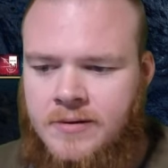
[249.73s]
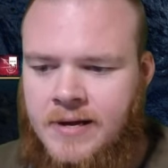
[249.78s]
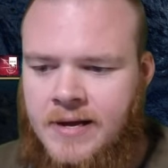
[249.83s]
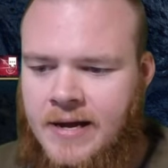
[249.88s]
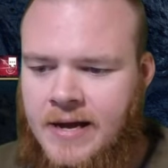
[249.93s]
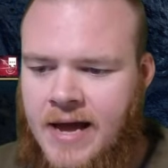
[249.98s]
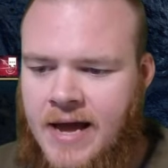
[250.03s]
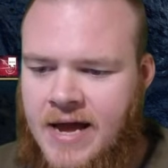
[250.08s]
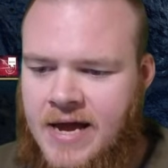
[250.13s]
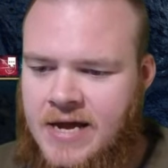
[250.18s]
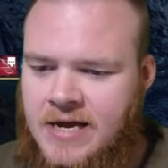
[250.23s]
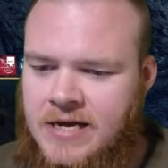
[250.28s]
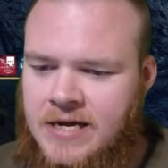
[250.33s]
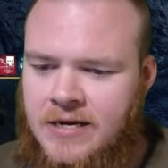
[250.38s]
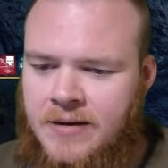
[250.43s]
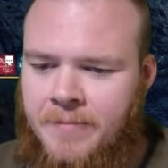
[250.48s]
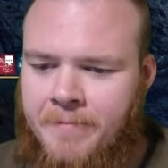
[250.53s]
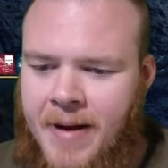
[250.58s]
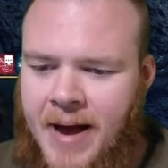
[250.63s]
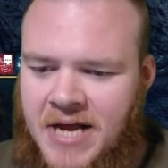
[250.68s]
A
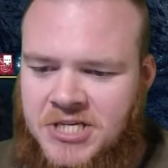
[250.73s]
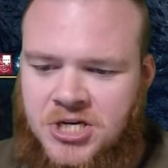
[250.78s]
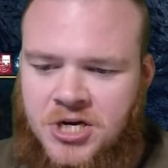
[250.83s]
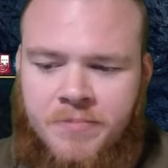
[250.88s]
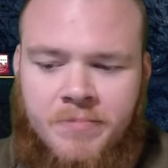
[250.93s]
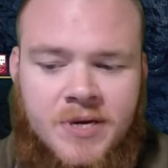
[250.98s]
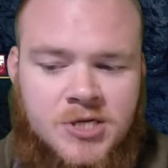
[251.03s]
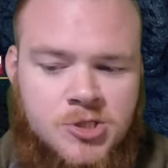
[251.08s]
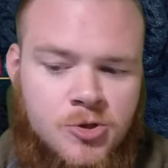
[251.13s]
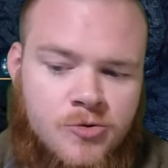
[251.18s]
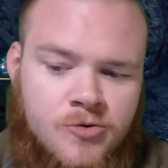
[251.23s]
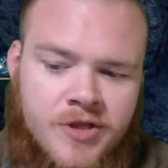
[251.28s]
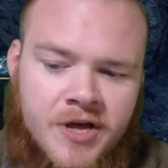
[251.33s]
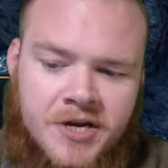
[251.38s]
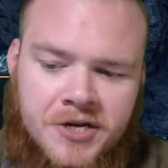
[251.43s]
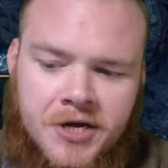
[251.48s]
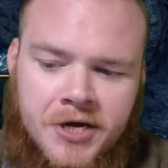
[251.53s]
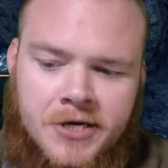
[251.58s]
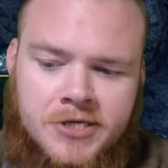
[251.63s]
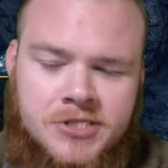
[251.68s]
magic missile that
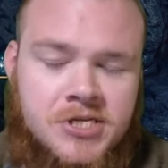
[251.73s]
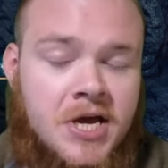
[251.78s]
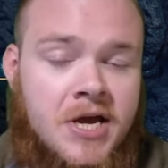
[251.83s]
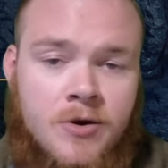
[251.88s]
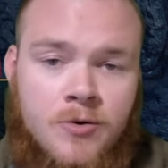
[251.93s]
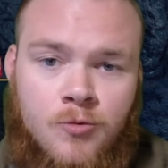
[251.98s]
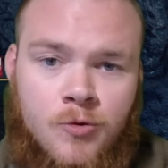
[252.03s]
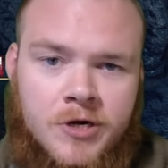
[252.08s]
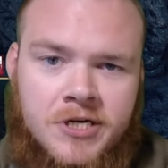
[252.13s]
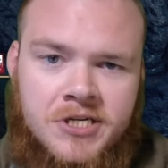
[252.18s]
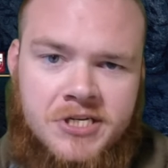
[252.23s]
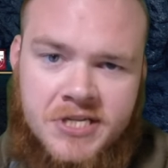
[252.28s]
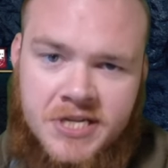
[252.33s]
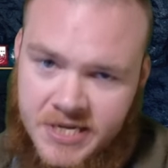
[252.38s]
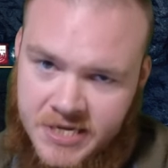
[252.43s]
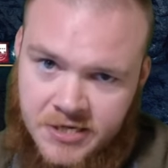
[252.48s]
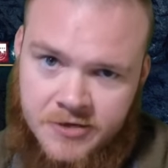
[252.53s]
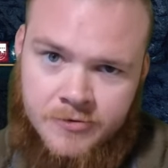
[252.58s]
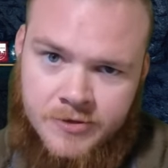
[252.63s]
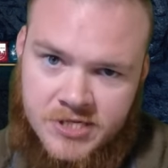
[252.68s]
does a
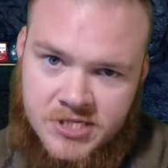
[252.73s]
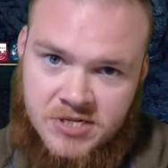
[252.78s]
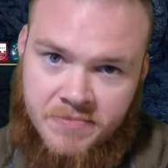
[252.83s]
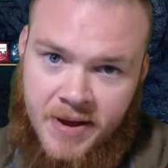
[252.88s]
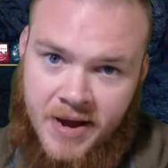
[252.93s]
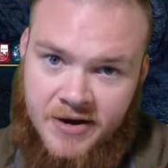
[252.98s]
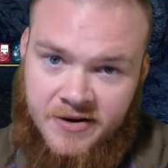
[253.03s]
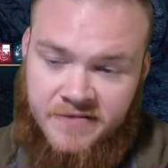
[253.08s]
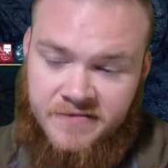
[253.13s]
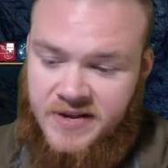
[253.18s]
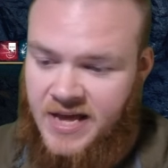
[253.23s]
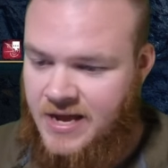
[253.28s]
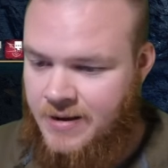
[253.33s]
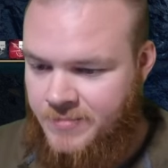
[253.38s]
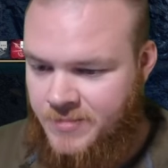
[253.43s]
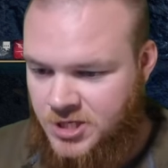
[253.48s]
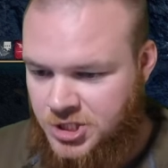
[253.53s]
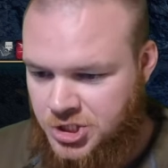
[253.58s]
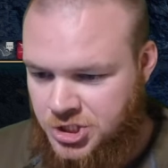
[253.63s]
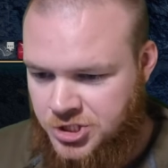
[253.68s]
ridiculous amount of
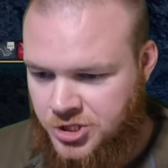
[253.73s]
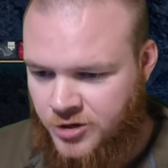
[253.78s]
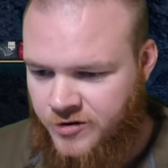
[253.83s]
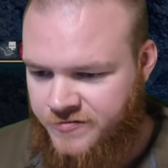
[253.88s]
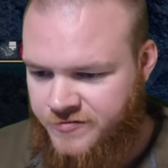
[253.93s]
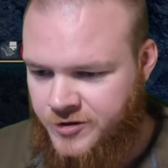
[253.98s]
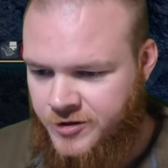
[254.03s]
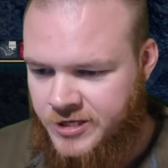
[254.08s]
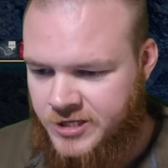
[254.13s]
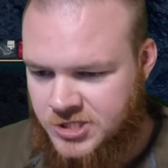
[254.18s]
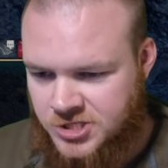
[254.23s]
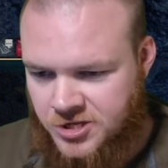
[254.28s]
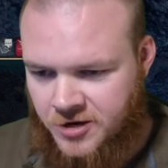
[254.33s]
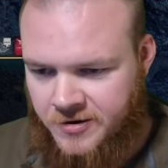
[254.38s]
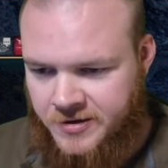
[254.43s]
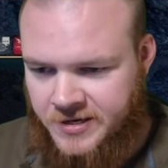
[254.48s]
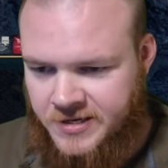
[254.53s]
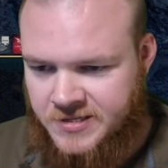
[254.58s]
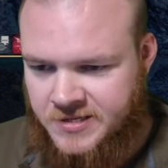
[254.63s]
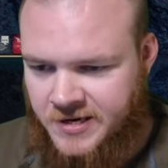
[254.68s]
damage, so if you get stuck in
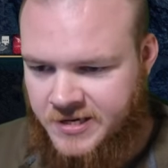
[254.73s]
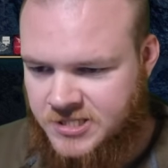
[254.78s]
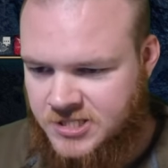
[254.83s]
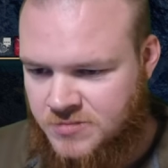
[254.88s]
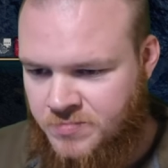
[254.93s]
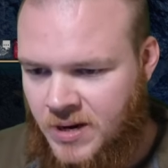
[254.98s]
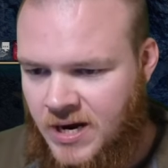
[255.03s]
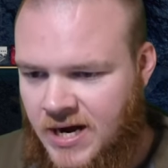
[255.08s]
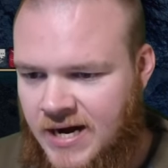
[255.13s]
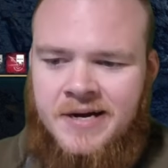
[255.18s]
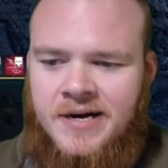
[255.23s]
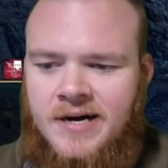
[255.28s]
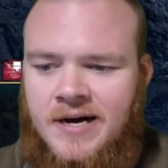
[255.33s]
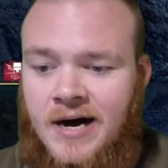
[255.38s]
a tight spot.